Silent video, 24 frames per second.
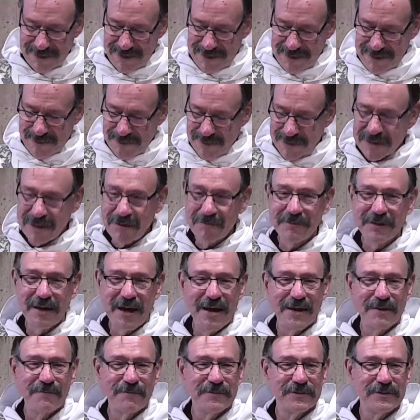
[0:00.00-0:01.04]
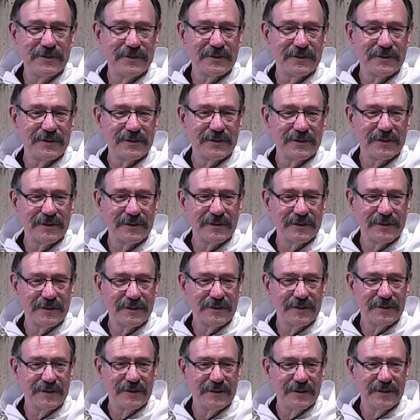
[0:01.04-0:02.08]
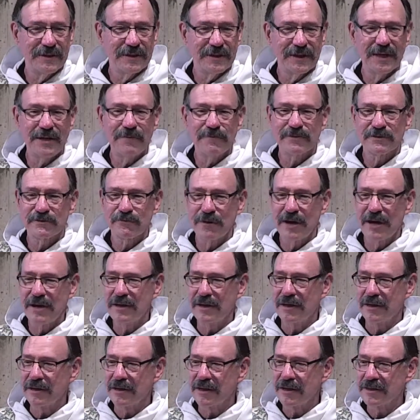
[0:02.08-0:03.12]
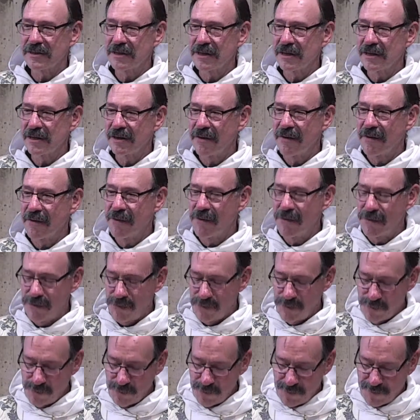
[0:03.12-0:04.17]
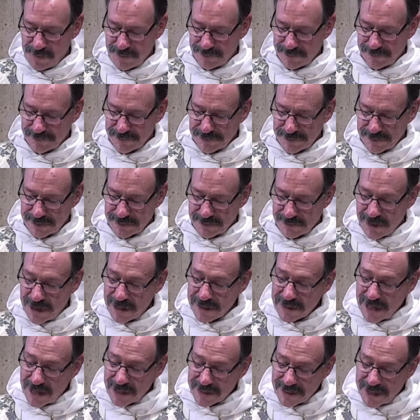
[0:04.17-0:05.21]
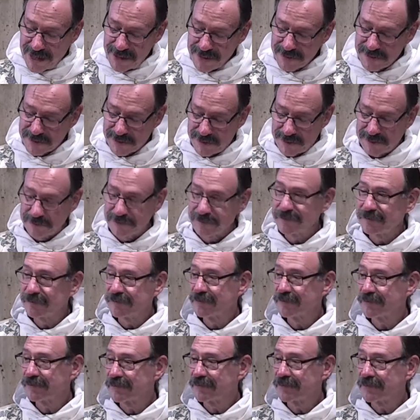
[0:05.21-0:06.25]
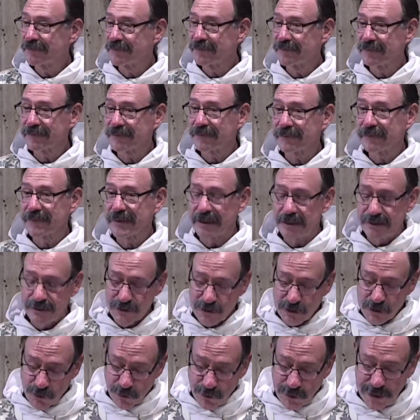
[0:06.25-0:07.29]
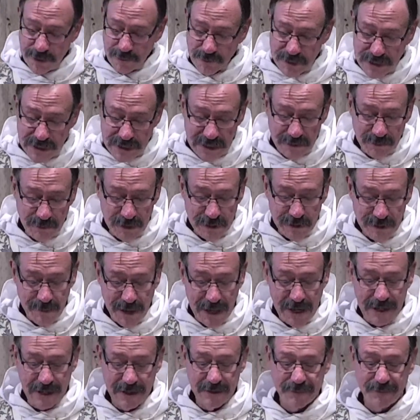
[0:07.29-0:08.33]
Sometimes it keeps raining, doesn't it? Ron got cancer. His story was similar to many.